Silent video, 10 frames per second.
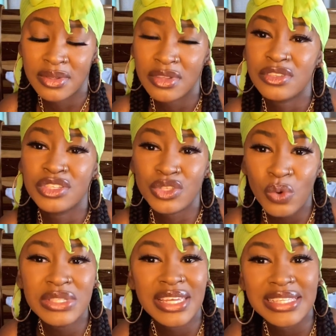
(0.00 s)

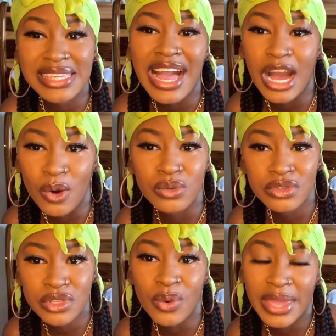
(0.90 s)
Sort it out,
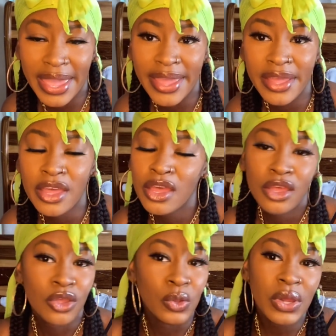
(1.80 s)
okay?
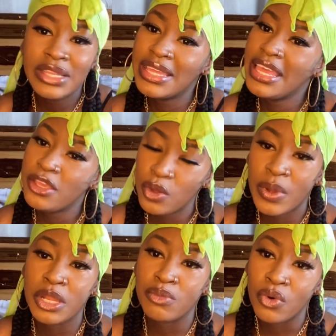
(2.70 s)
You're not in the EU
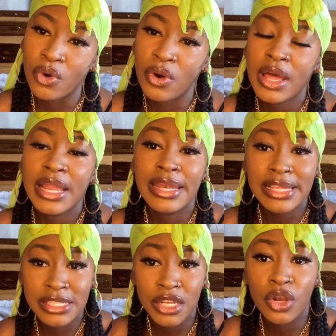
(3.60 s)
anymore.
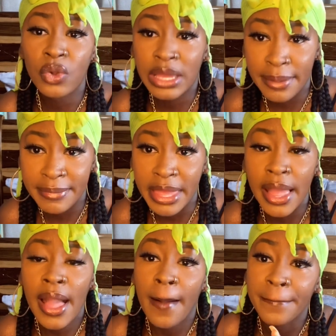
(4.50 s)
Listen, look at me.
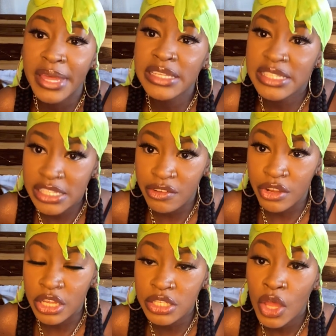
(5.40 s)
I'm being
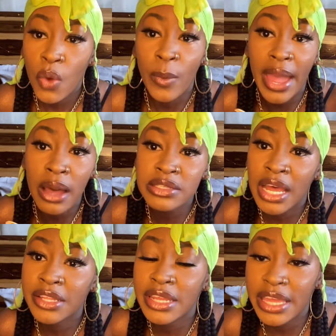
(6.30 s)
serious. We're outside
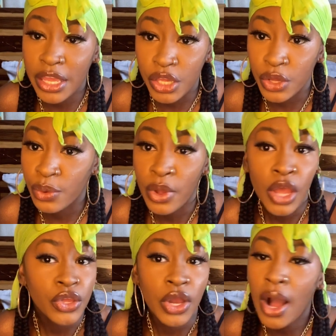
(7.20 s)
of the EU.
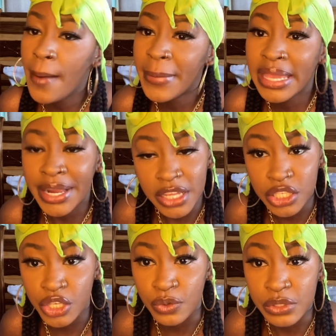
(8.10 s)
You can't make any
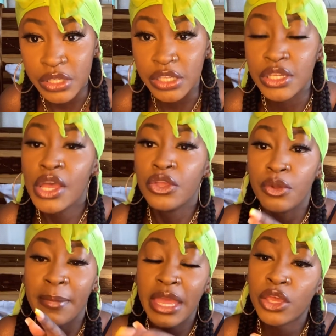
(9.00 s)
excuses. You
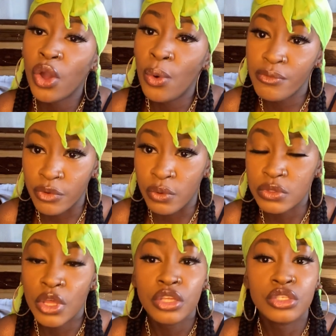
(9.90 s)
make your own rules.
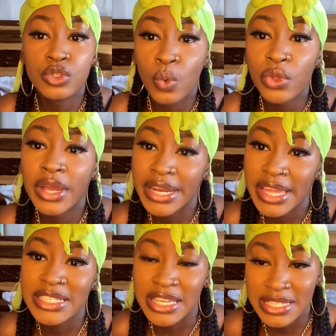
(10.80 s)
Sort your
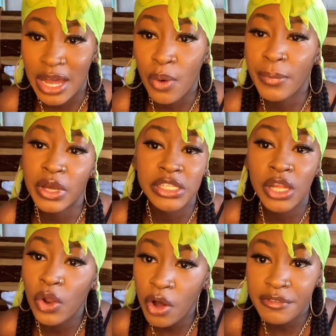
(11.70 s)
NHS out, because a
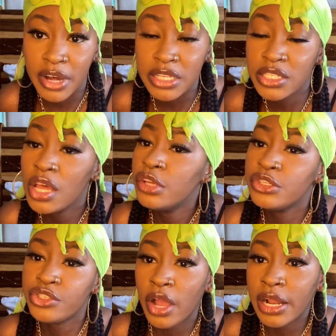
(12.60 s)
lot of us
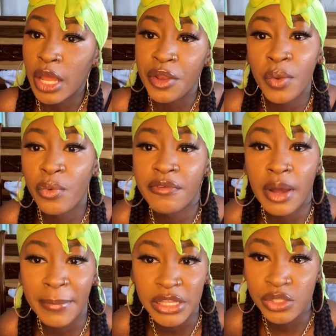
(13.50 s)
struggling with our
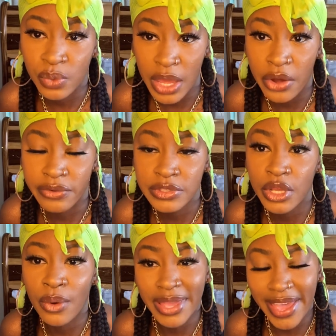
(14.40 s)
mental health,
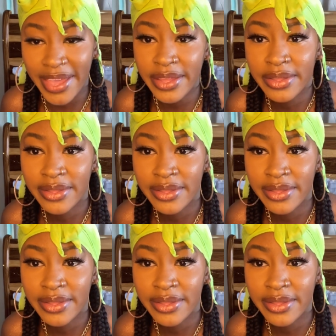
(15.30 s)
okay?